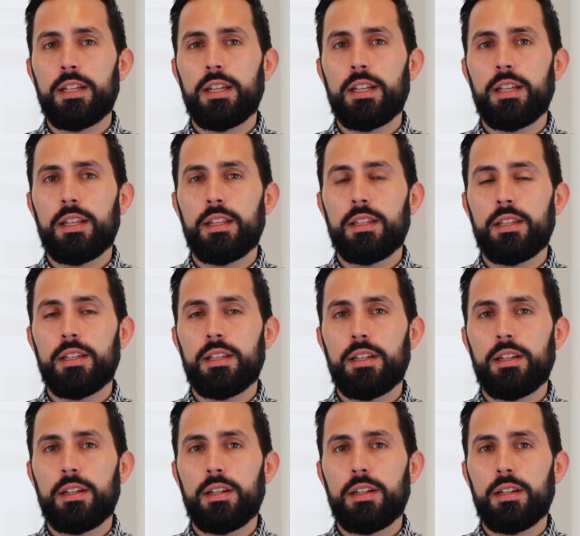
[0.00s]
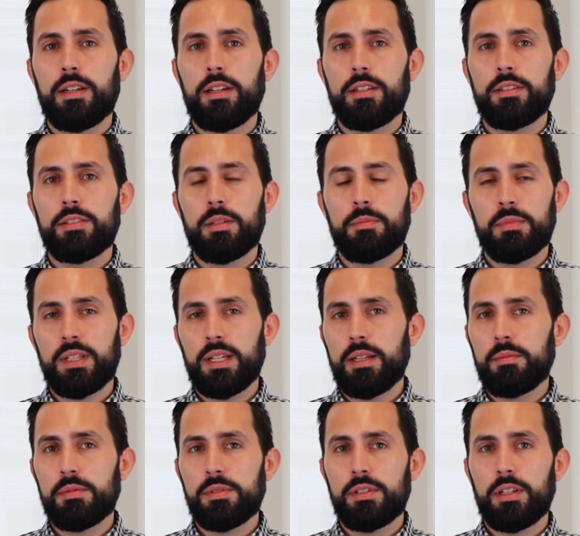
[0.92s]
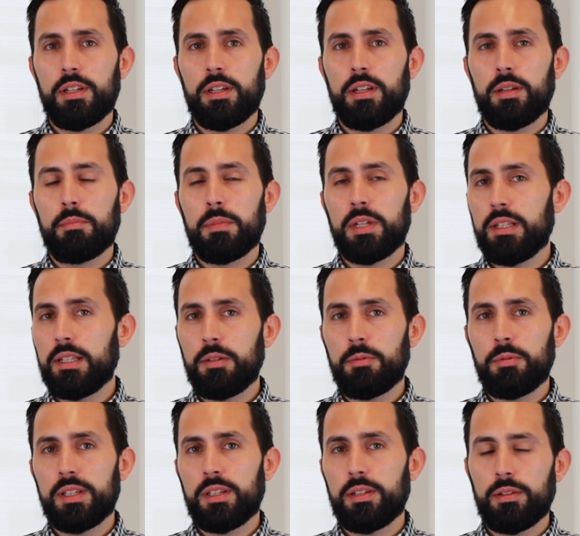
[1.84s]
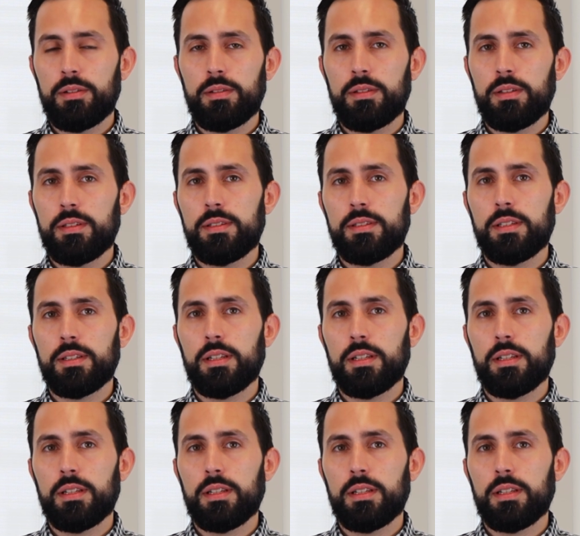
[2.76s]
and sometimes the monthly returns